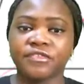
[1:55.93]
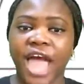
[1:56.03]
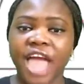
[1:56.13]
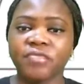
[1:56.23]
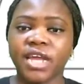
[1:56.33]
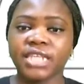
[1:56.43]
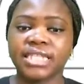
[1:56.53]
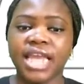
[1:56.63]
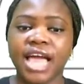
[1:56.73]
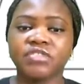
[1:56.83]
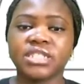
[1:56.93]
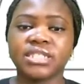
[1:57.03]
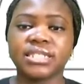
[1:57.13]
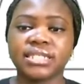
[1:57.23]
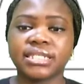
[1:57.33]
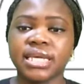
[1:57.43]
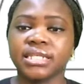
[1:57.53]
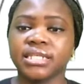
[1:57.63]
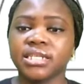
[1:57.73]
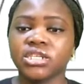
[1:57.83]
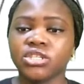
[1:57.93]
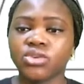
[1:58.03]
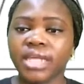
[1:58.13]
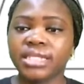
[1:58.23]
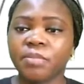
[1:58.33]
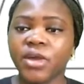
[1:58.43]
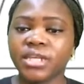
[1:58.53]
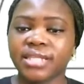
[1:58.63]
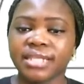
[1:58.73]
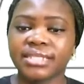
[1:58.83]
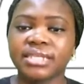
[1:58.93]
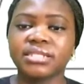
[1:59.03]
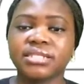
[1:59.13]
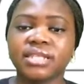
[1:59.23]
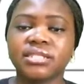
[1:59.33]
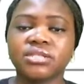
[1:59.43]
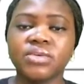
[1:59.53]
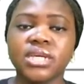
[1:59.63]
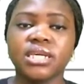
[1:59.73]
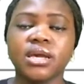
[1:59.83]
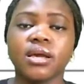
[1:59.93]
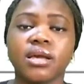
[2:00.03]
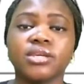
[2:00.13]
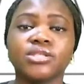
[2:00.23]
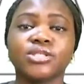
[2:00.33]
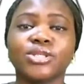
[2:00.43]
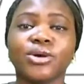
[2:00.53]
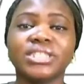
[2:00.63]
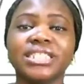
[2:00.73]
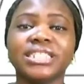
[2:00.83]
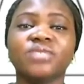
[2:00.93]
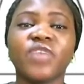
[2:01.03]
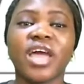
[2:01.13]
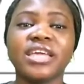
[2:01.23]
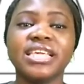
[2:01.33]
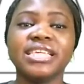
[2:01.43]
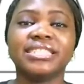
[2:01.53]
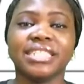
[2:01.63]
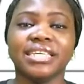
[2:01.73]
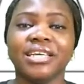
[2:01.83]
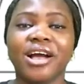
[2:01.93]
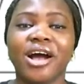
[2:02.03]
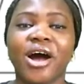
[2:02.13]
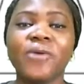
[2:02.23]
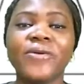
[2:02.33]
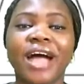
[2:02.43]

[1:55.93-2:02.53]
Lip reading: 5 plus 11 is 16. 20 plus 13 is 33. So this is very easy. All we